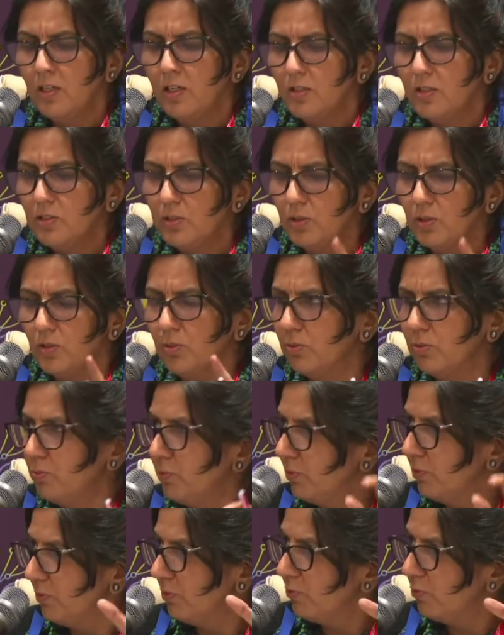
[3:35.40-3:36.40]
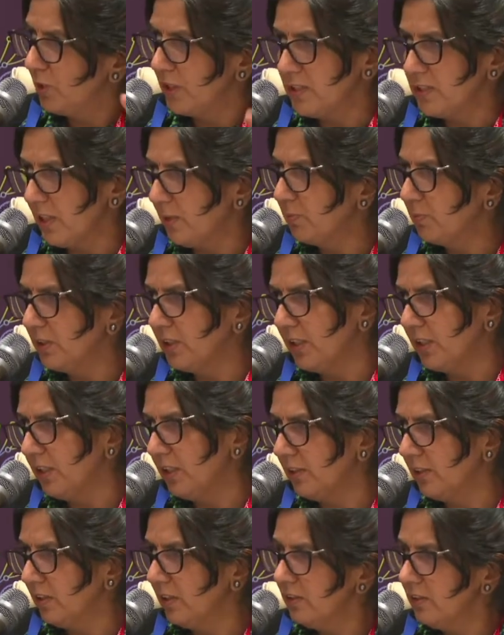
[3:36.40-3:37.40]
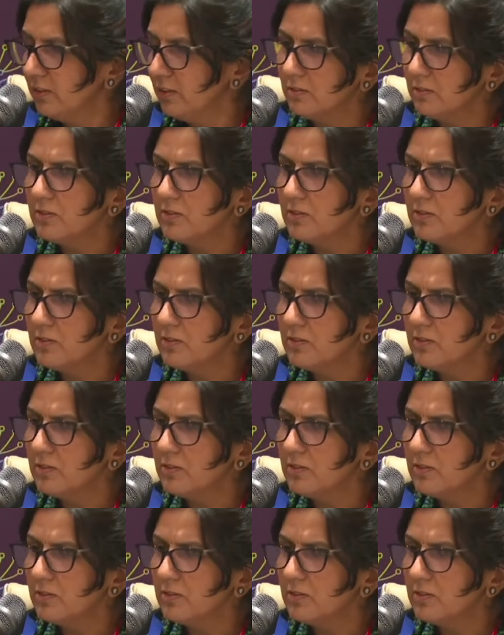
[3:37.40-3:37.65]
So, for example, the elderly,